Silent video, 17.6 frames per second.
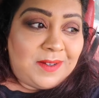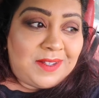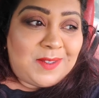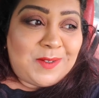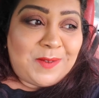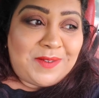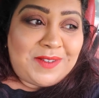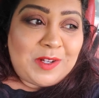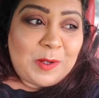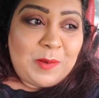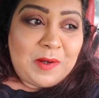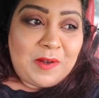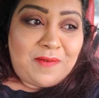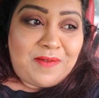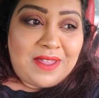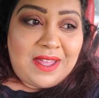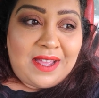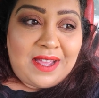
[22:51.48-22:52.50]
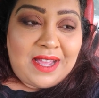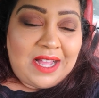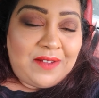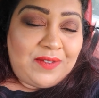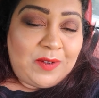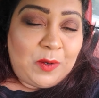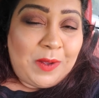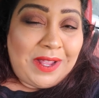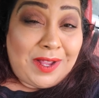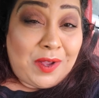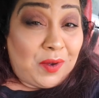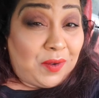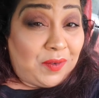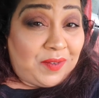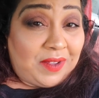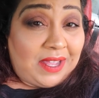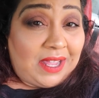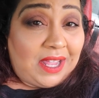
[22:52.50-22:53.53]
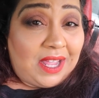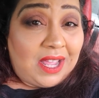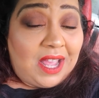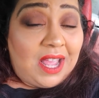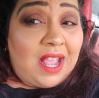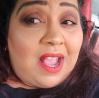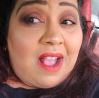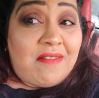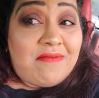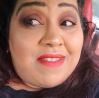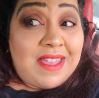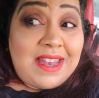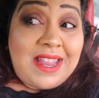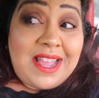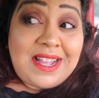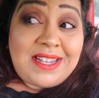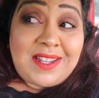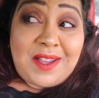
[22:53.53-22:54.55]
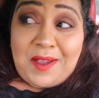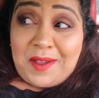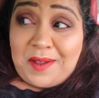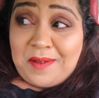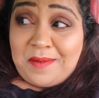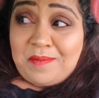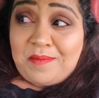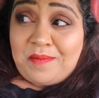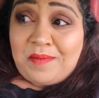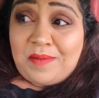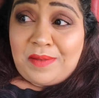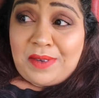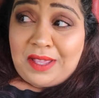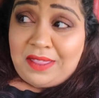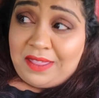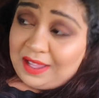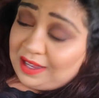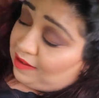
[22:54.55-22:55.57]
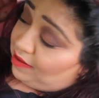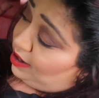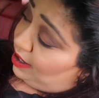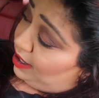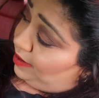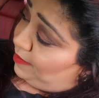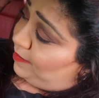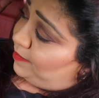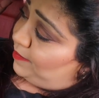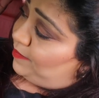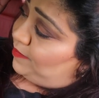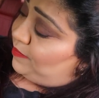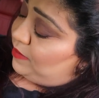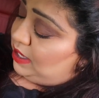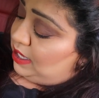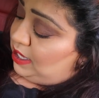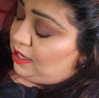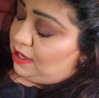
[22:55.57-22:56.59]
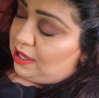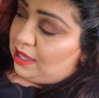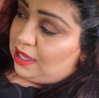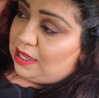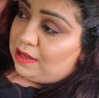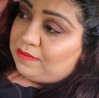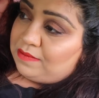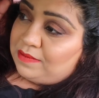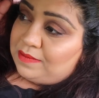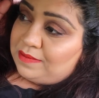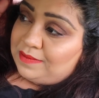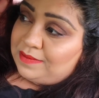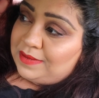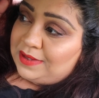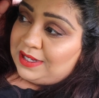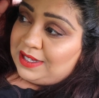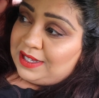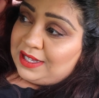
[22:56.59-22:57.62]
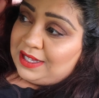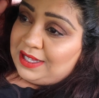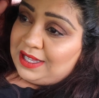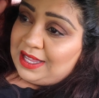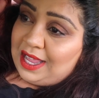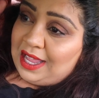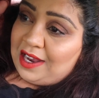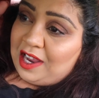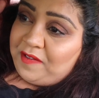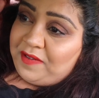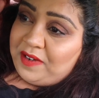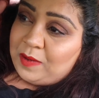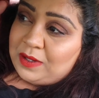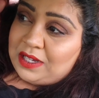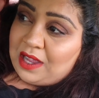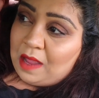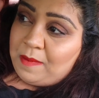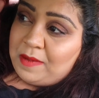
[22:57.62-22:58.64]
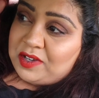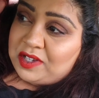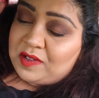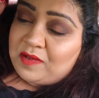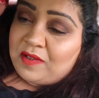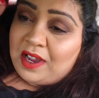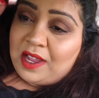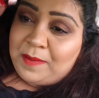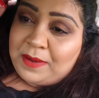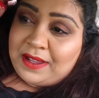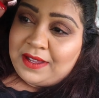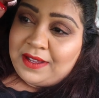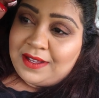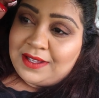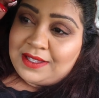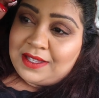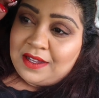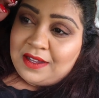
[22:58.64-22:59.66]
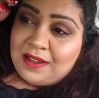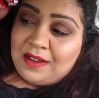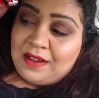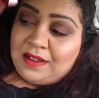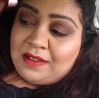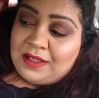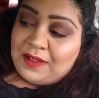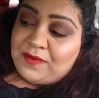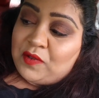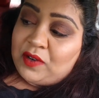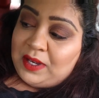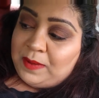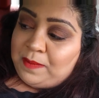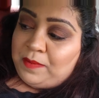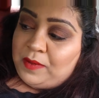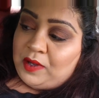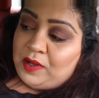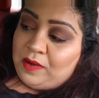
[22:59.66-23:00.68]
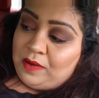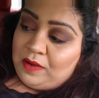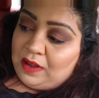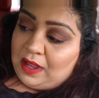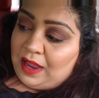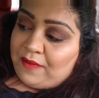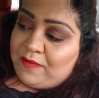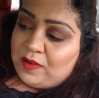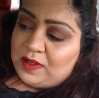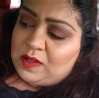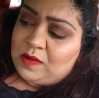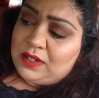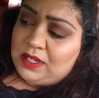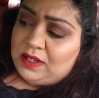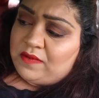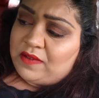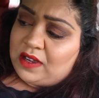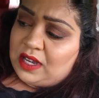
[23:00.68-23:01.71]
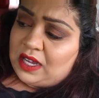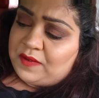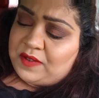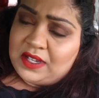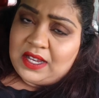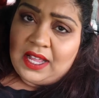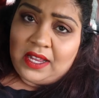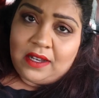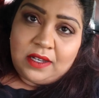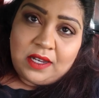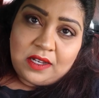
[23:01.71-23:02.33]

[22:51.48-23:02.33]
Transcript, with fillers: we'll just sort of stop off there, have a quick coffee and then head home, I think, right? Yeah. Yeah, hopefully we'll time it just right, because they've already, everyone's already arrived and had